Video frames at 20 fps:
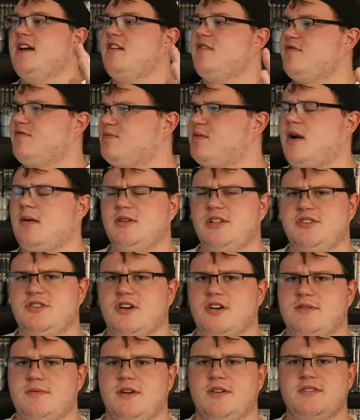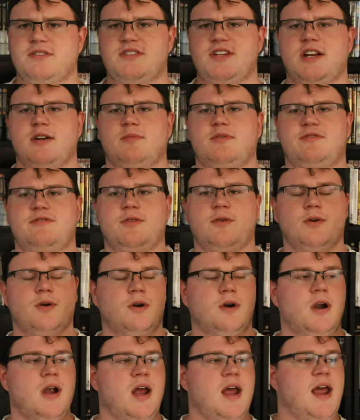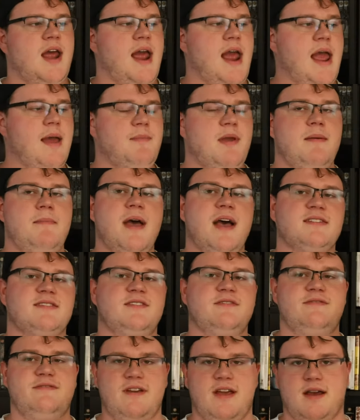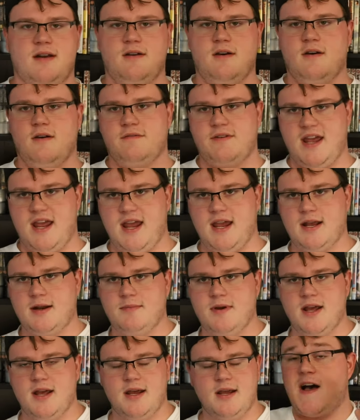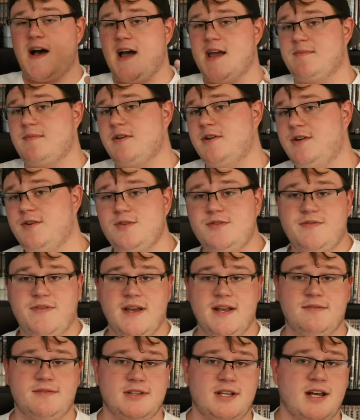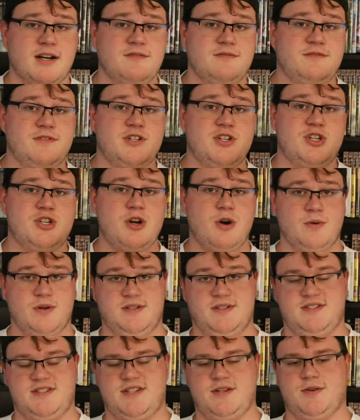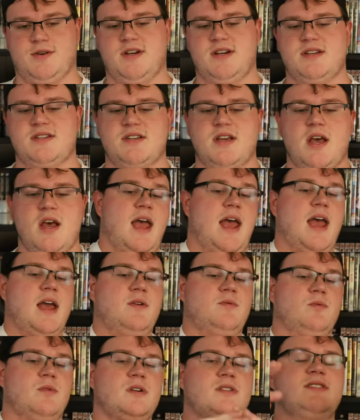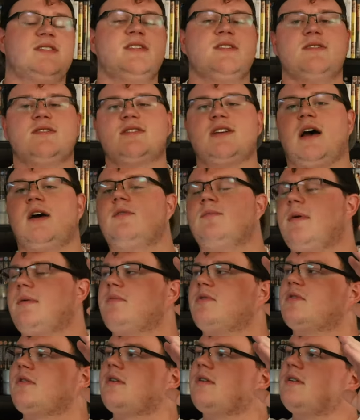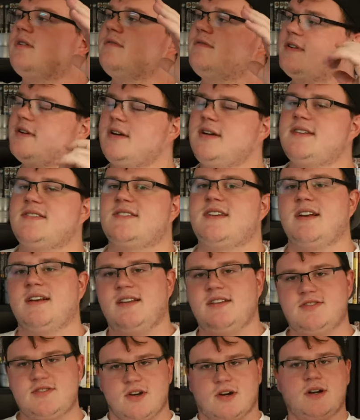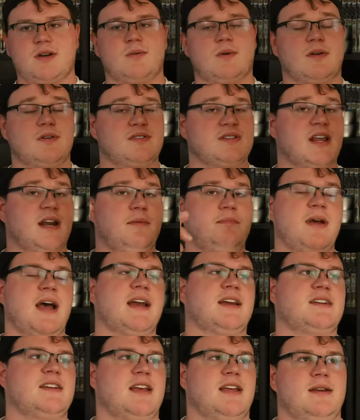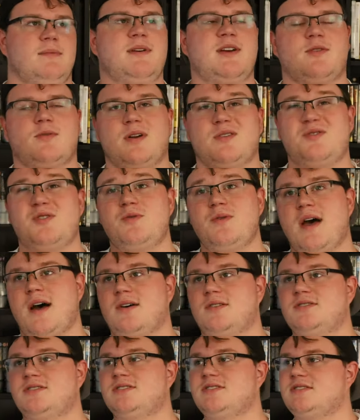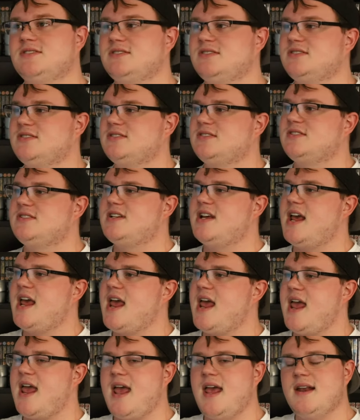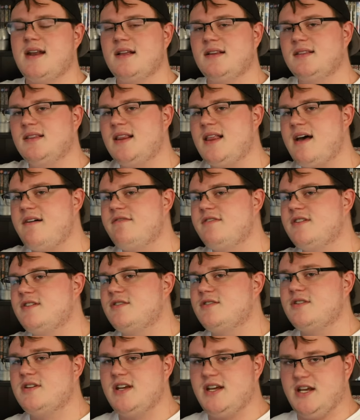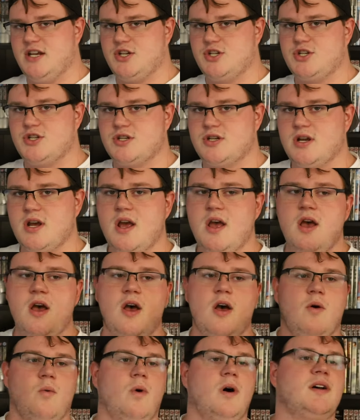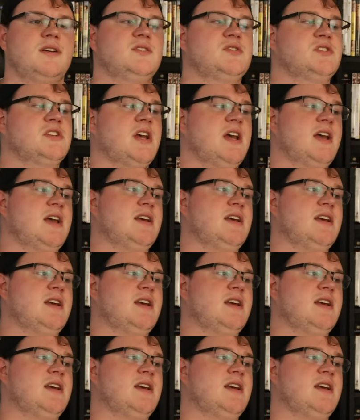I have probably talked about on this channel before, am a massive fan of anime. I am a huge fan of a lot of shonen series. And one series I remember very distinctly starting when I was getting back into anime around 2010-11-ish was